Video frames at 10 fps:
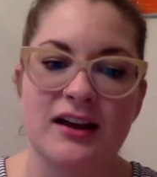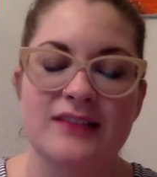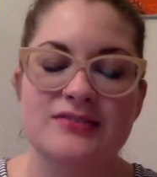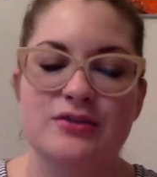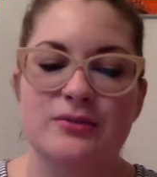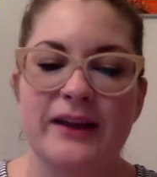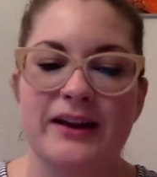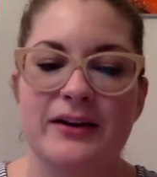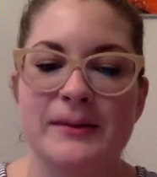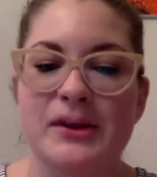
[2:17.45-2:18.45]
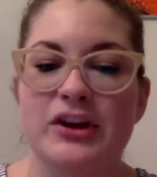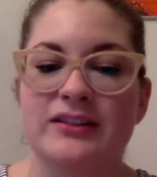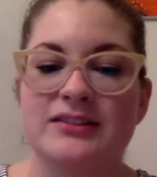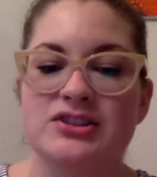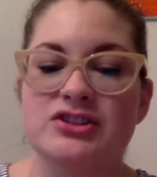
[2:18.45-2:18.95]
So right now I'm
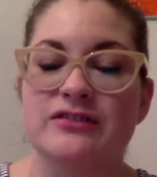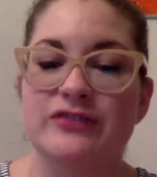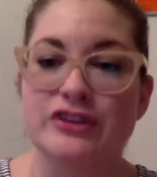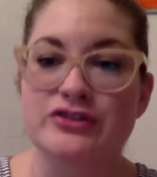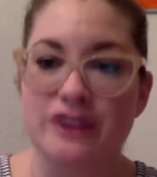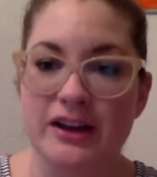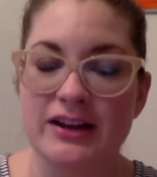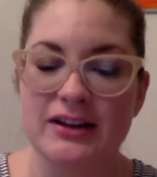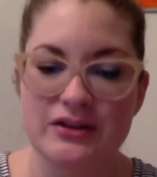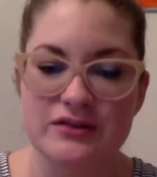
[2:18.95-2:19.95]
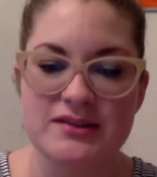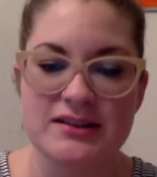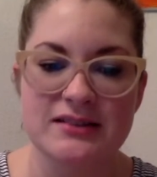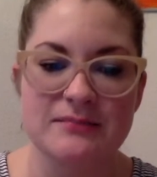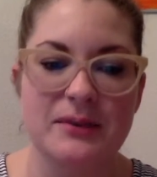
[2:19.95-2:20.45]
currently teaching 1st grade in
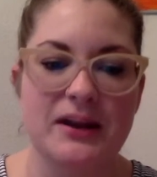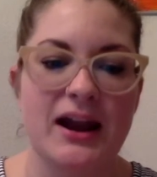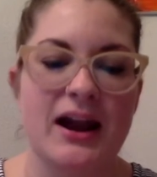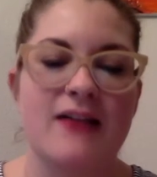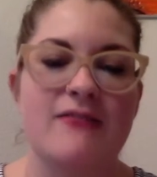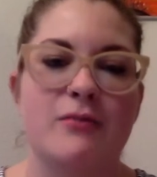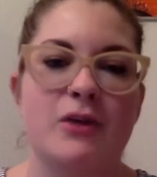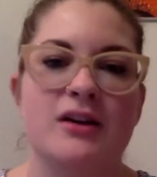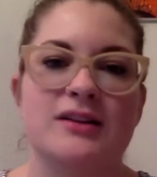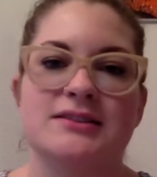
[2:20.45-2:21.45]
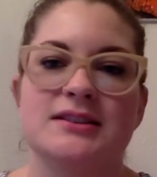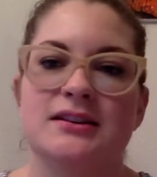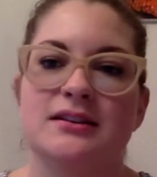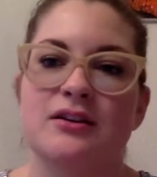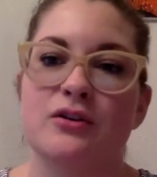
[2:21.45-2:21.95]
Houston, but I have worked
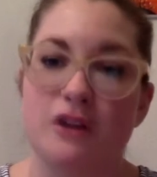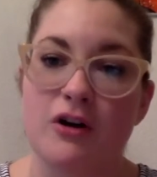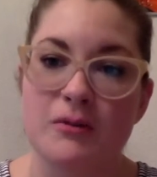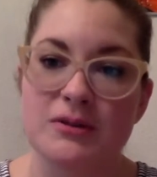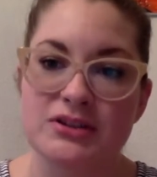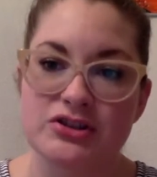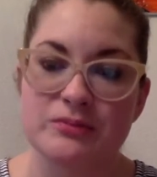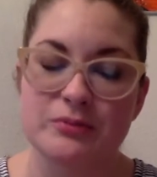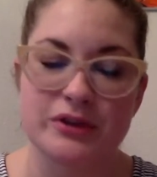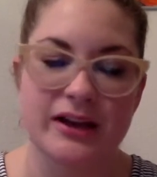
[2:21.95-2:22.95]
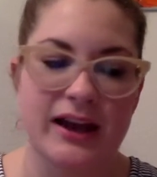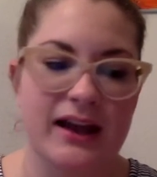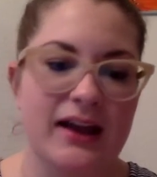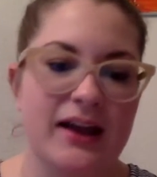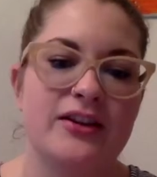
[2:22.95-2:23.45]
in Oklahoma teaching
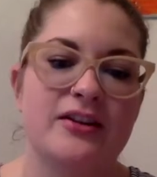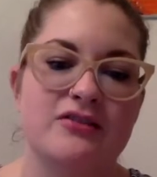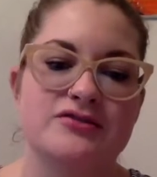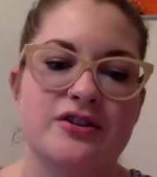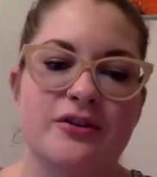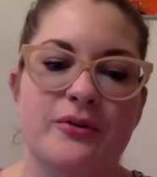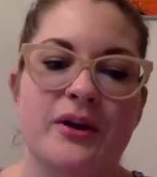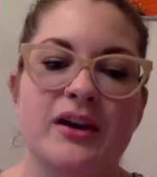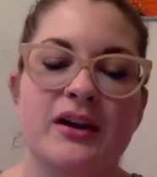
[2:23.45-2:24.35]
pre-K, and then also